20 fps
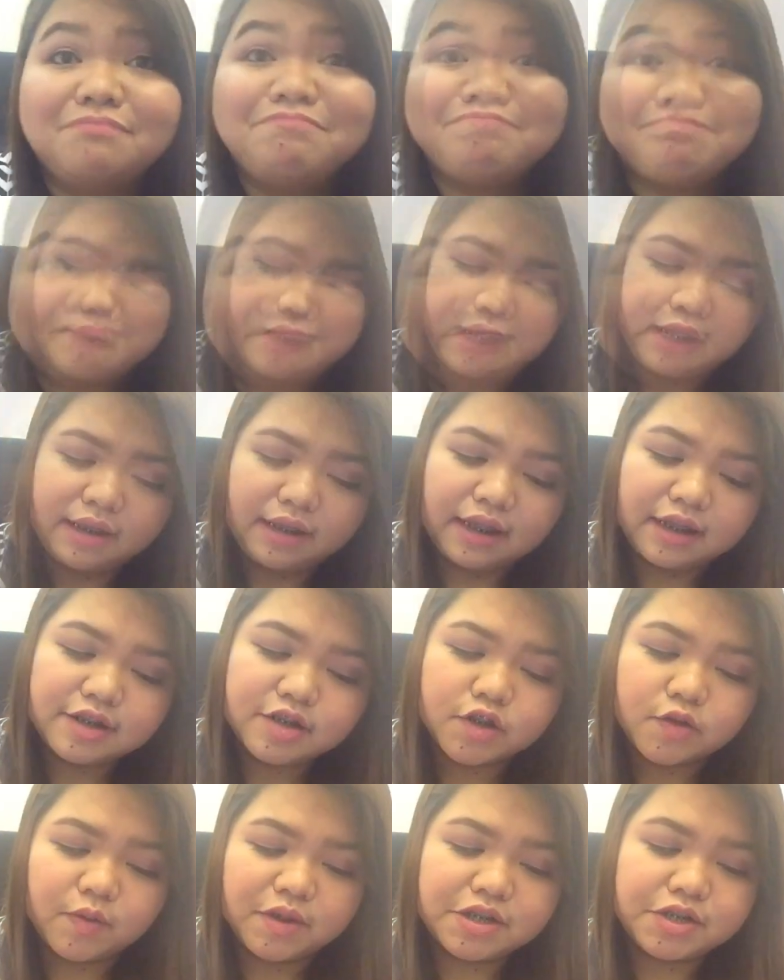Okay,
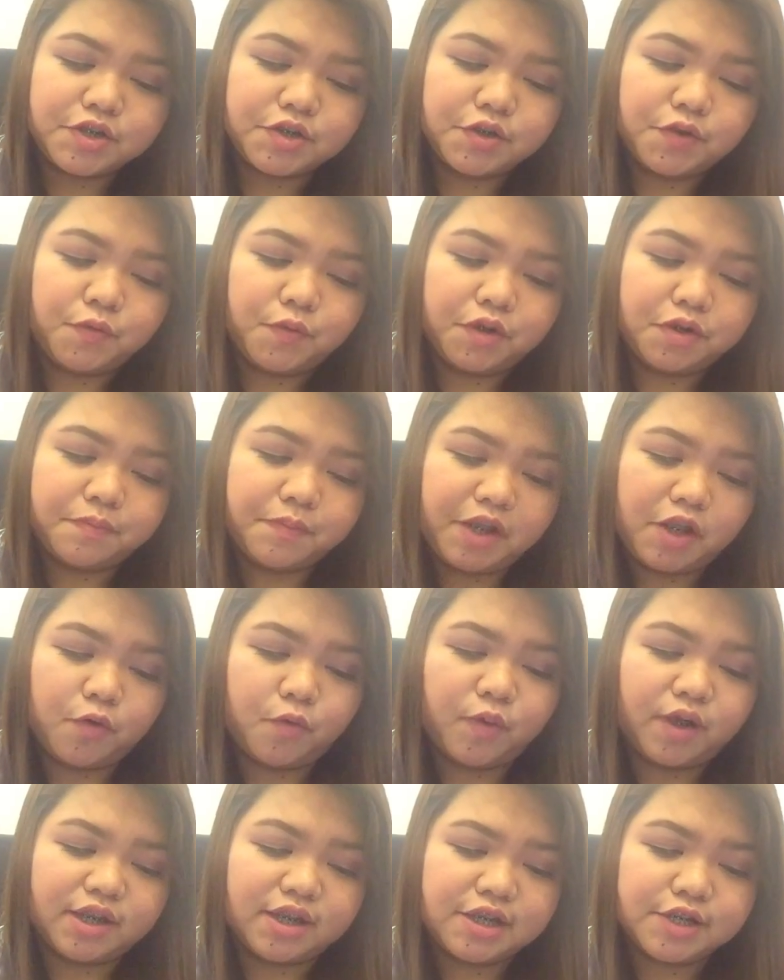next question will be,
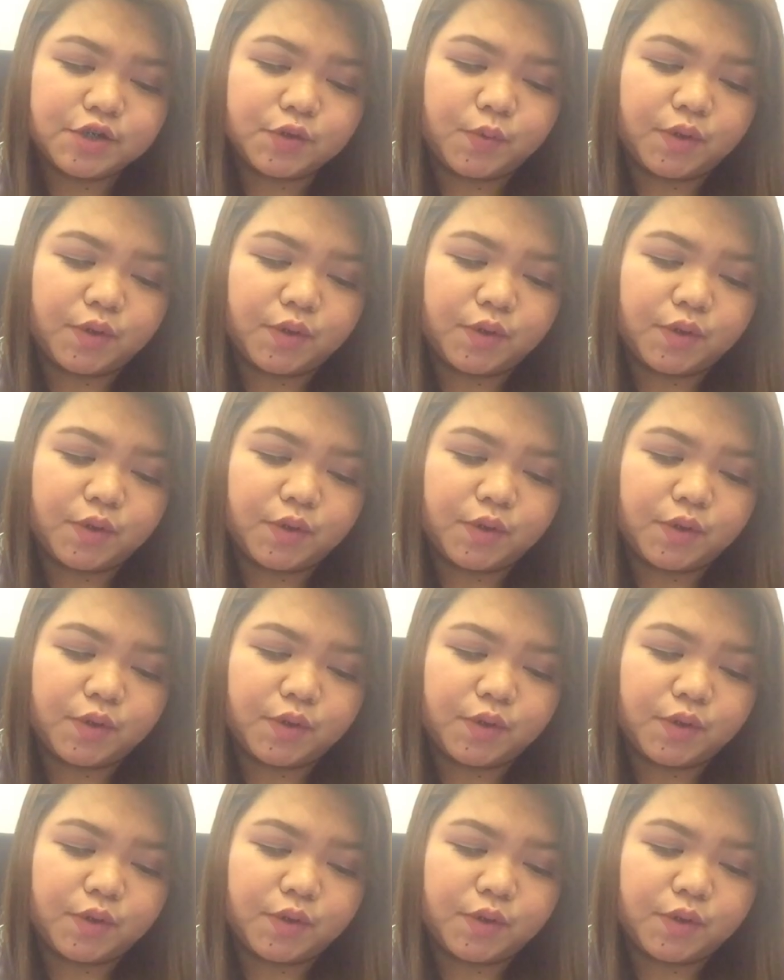what is